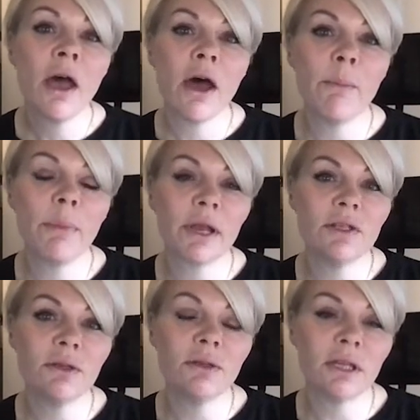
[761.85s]
But I
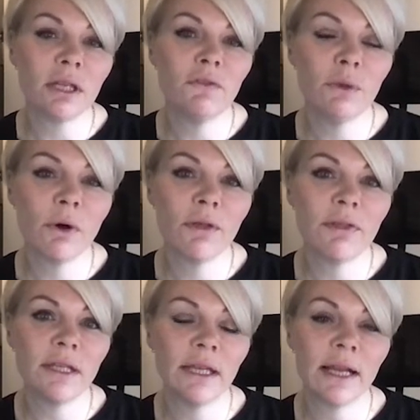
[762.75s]
do think if you are
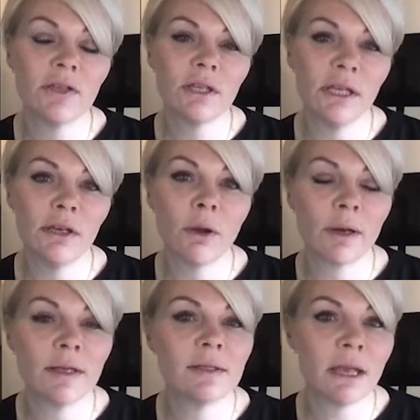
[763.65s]
thinking, actually, I'm
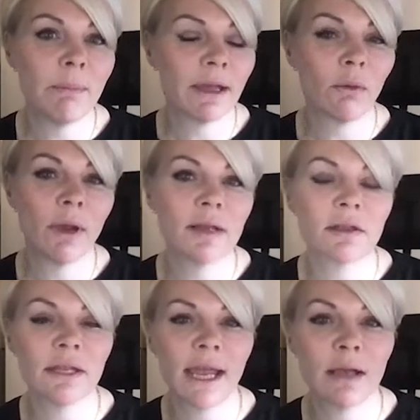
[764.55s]
going to step back and wait because I
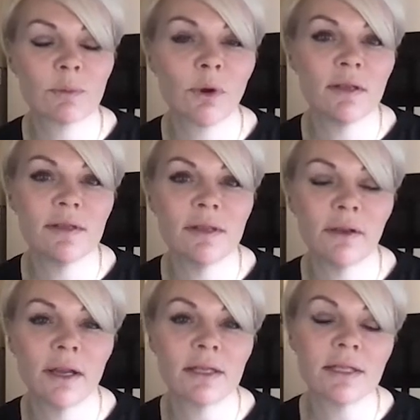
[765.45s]
think house prices are
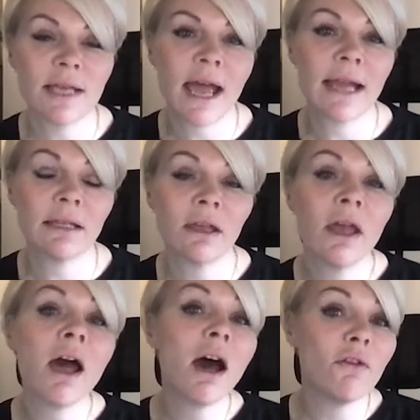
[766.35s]
going to tank,
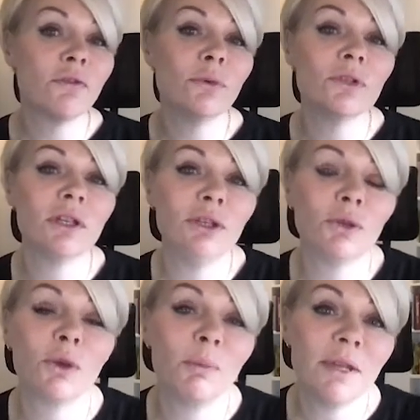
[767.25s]
unfortunately, you
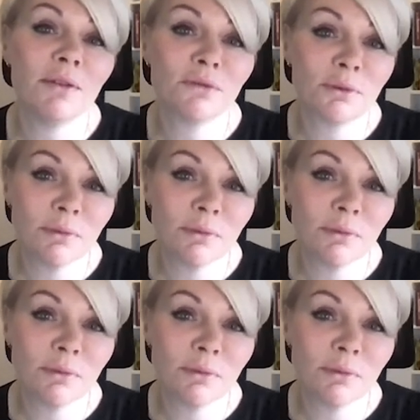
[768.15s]
could be in for a real